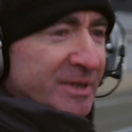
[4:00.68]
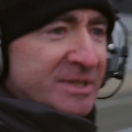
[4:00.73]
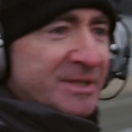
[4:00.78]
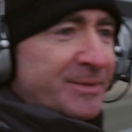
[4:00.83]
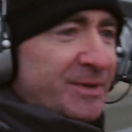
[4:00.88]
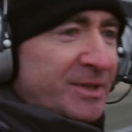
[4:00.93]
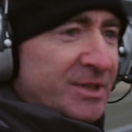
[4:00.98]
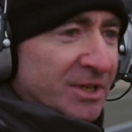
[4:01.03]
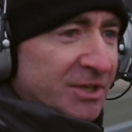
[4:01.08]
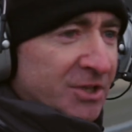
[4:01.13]
must
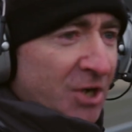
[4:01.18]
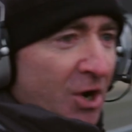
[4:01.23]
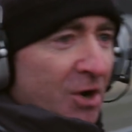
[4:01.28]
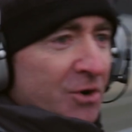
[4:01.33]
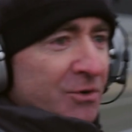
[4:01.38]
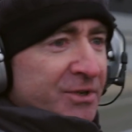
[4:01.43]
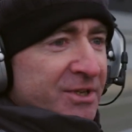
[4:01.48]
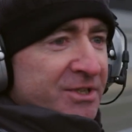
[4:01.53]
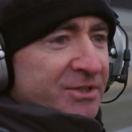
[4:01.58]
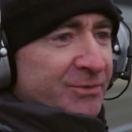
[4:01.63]
have been the
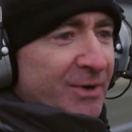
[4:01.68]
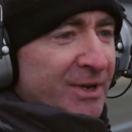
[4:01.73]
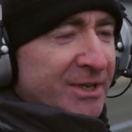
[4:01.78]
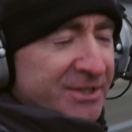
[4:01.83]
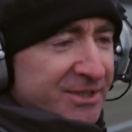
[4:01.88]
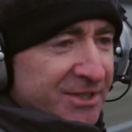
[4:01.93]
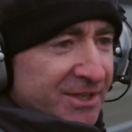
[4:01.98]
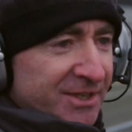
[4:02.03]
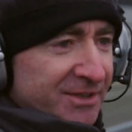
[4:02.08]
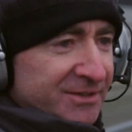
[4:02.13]
coldest
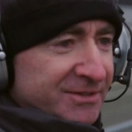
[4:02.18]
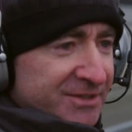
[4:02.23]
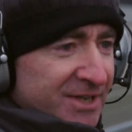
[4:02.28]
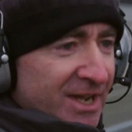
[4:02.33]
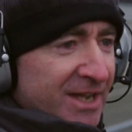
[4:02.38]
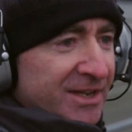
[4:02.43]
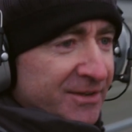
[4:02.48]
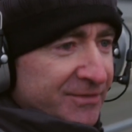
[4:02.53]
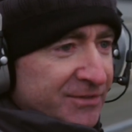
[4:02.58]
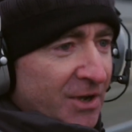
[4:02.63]
winter
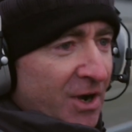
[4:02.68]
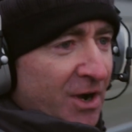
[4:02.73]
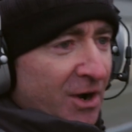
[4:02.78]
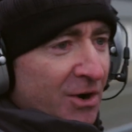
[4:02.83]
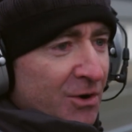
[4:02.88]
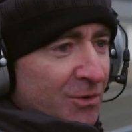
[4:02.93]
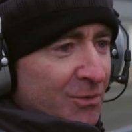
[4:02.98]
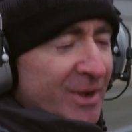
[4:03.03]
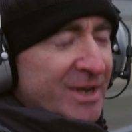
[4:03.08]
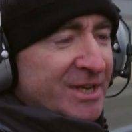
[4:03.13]
day of the
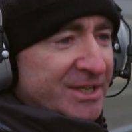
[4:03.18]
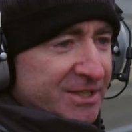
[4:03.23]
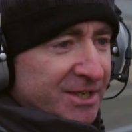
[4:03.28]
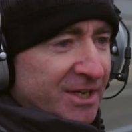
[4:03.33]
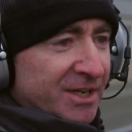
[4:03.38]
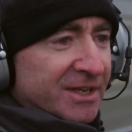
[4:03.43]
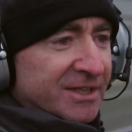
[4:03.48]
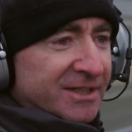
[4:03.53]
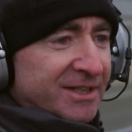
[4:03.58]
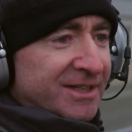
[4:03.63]
whole
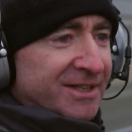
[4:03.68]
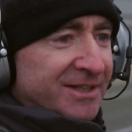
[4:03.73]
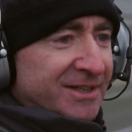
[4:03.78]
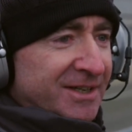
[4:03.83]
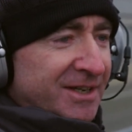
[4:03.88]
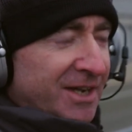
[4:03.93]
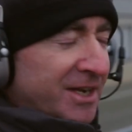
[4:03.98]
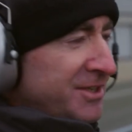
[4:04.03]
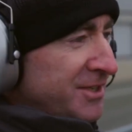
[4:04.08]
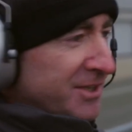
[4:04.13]
winter.
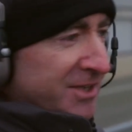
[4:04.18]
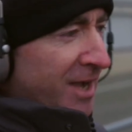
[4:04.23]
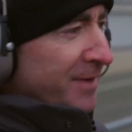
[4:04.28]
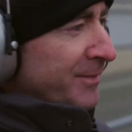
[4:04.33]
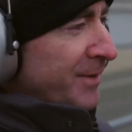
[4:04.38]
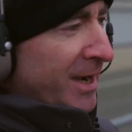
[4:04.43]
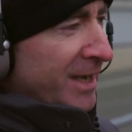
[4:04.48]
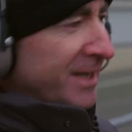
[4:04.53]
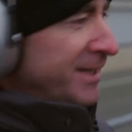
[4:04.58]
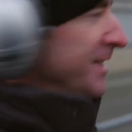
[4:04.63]
And you go
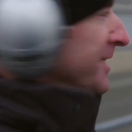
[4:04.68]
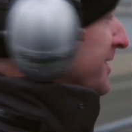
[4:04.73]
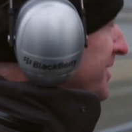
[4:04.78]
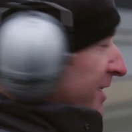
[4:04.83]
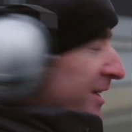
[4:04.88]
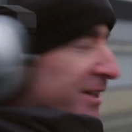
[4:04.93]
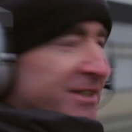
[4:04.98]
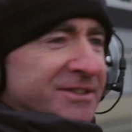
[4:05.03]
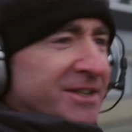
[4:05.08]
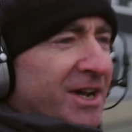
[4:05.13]
back and it's
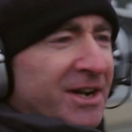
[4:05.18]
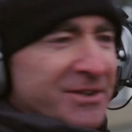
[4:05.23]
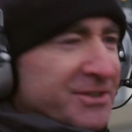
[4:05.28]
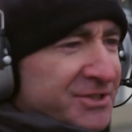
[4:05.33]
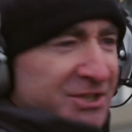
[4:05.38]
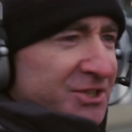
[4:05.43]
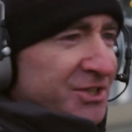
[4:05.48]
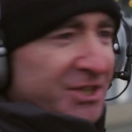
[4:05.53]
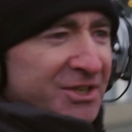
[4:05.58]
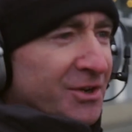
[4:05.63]
like, no,
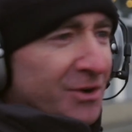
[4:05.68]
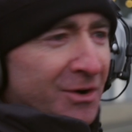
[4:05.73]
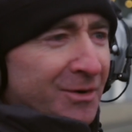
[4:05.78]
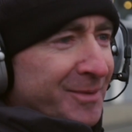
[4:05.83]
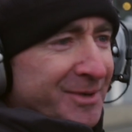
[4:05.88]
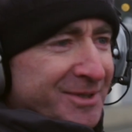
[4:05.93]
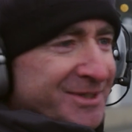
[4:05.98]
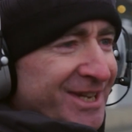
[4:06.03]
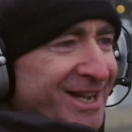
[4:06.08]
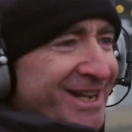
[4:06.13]
it's just a
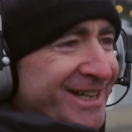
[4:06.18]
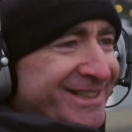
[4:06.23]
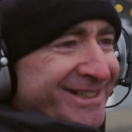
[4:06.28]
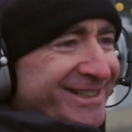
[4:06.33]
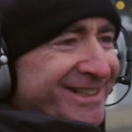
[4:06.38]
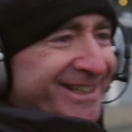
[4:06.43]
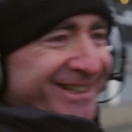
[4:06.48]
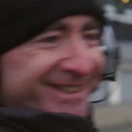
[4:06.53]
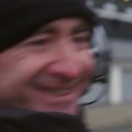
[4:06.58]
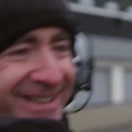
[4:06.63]
normal day, you know.